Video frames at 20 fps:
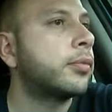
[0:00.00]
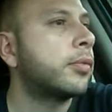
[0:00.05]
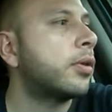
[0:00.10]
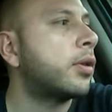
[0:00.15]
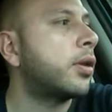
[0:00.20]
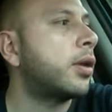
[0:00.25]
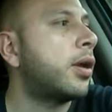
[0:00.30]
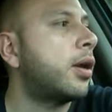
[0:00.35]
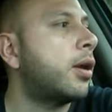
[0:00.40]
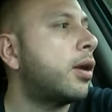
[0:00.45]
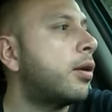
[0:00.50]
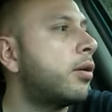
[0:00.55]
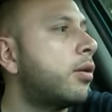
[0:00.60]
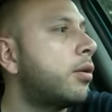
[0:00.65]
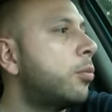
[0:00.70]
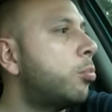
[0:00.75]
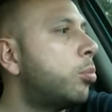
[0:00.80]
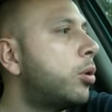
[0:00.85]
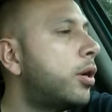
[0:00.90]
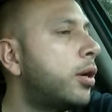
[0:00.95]
And I
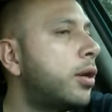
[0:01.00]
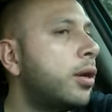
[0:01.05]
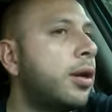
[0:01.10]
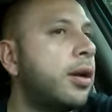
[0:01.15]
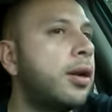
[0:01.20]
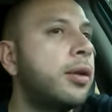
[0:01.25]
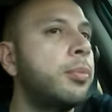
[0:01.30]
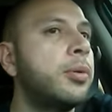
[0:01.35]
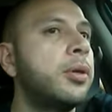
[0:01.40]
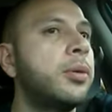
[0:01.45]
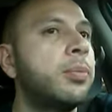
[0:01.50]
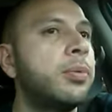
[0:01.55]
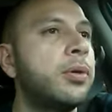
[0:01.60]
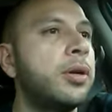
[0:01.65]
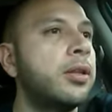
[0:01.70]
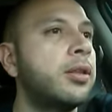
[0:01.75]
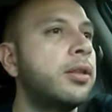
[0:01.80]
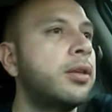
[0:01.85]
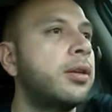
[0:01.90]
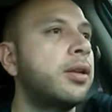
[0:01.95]
know probably a lot of people
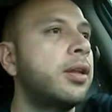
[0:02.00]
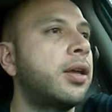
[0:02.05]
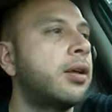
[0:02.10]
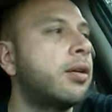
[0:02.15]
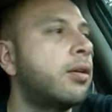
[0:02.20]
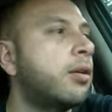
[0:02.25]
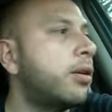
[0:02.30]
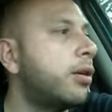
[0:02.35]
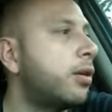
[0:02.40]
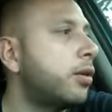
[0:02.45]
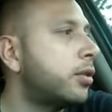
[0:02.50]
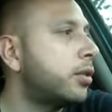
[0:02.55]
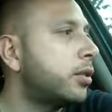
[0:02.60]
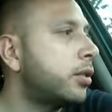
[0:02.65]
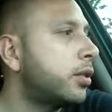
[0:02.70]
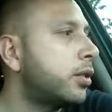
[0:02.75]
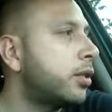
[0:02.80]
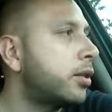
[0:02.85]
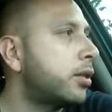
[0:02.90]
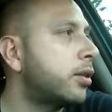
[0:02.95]
out there like, oh
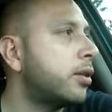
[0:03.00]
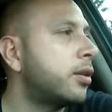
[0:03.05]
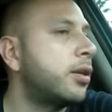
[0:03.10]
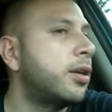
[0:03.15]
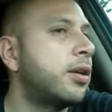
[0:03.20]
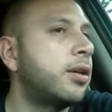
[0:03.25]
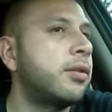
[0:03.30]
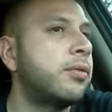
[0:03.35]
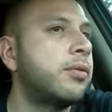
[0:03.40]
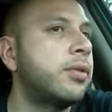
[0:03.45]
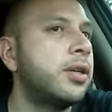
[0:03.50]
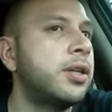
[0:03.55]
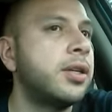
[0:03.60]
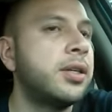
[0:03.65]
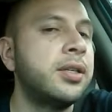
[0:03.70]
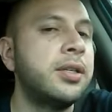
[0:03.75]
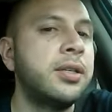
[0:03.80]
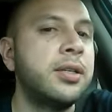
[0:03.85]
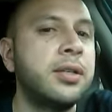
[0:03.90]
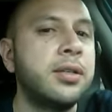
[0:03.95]
shit, you getting
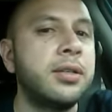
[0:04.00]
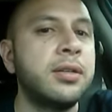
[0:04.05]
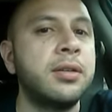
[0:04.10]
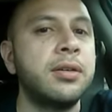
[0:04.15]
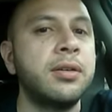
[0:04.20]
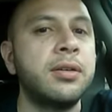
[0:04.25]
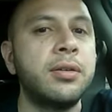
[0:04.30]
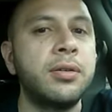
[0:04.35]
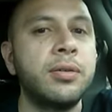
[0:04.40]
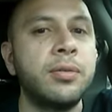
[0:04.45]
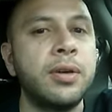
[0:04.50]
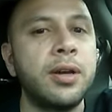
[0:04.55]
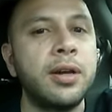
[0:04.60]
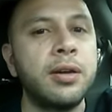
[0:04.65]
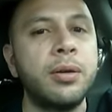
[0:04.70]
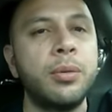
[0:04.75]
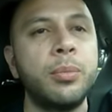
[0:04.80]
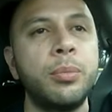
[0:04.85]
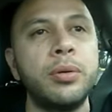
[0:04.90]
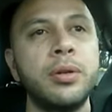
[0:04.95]
religious, you know, I
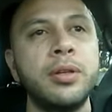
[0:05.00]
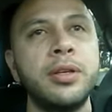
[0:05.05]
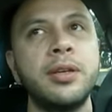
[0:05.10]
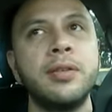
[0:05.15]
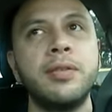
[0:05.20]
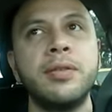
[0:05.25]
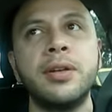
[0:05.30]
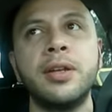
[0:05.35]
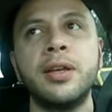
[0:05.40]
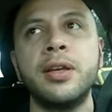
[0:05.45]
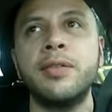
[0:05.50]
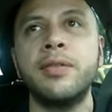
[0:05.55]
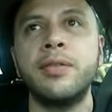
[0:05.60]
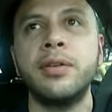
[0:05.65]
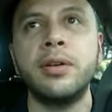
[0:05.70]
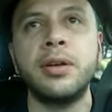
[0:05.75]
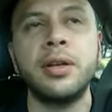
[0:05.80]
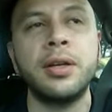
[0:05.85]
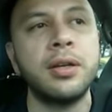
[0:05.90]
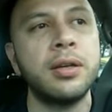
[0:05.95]
don't believe in
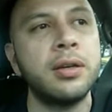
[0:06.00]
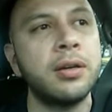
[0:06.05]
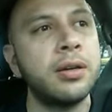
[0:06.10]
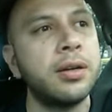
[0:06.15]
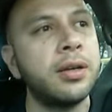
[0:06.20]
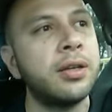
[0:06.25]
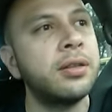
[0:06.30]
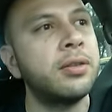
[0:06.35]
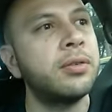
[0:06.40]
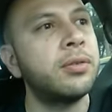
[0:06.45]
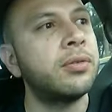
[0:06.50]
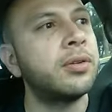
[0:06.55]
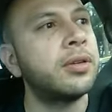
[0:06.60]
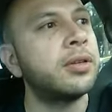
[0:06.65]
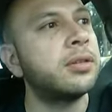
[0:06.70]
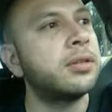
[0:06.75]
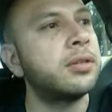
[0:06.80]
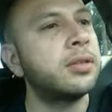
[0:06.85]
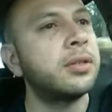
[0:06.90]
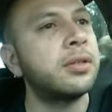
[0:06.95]
heaven or hell, that don't
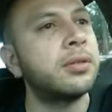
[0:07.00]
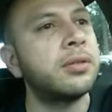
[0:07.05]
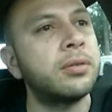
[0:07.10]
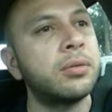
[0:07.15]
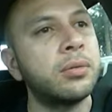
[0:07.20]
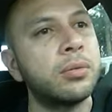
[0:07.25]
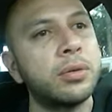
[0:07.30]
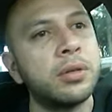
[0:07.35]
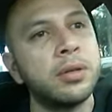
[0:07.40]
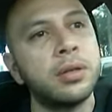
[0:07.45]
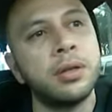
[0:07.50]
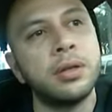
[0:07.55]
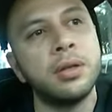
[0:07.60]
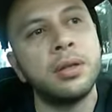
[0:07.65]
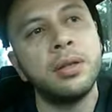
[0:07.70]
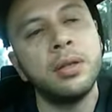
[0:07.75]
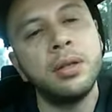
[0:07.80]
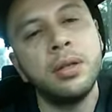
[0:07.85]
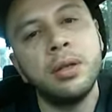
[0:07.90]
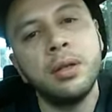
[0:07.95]
exist or whatnot.
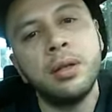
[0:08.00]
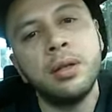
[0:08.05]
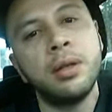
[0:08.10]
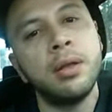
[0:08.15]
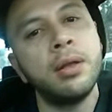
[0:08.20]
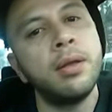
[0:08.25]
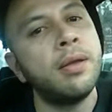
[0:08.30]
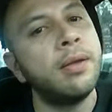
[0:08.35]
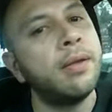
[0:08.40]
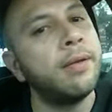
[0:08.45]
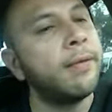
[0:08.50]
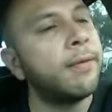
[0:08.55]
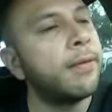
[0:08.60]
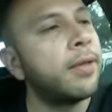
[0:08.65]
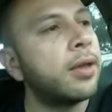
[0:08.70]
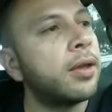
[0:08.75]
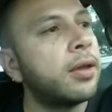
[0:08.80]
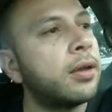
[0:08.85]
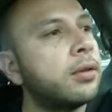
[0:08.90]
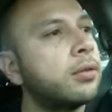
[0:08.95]

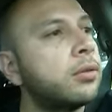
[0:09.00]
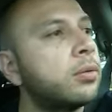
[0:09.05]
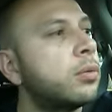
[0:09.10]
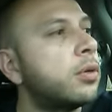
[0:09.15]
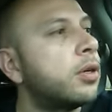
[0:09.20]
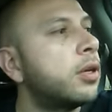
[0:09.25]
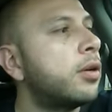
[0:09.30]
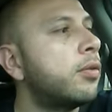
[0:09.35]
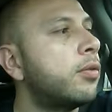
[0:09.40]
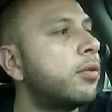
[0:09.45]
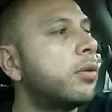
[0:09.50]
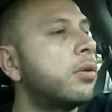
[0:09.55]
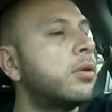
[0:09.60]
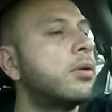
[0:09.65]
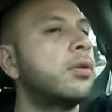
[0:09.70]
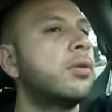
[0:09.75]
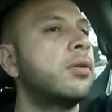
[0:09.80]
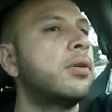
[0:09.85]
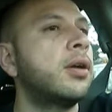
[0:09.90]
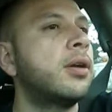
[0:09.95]
Hey, it's whatever, you
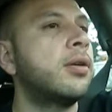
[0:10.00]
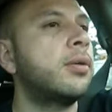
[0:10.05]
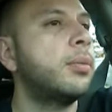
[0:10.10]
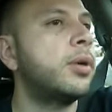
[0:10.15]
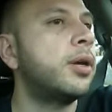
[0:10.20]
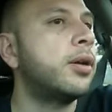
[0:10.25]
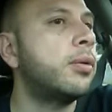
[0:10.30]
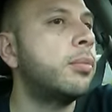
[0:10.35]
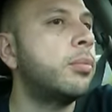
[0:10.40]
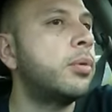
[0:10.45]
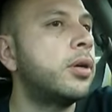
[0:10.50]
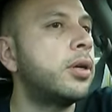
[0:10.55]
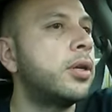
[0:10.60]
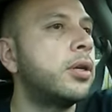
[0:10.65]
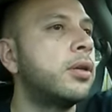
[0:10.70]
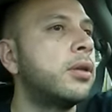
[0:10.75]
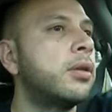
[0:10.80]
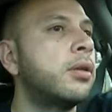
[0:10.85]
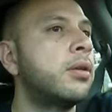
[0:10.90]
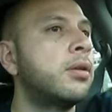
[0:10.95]
know,
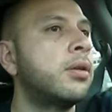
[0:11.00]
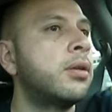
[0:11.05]
everybody